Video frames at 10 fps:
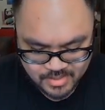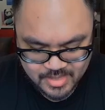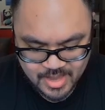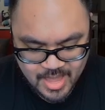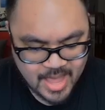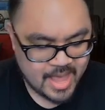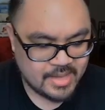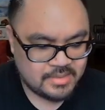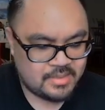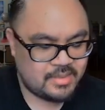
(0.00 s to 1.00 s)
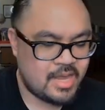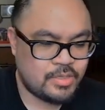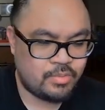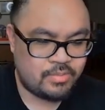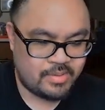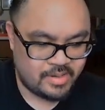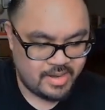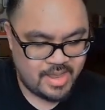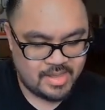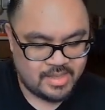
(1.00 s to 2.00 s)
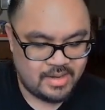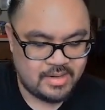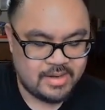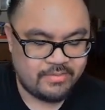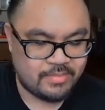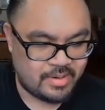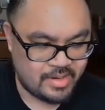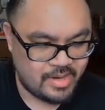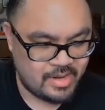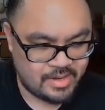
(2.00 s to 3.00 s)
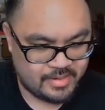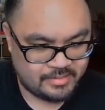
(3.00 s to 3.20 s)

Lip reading: that has Angelwomon and Lady Devimon in it.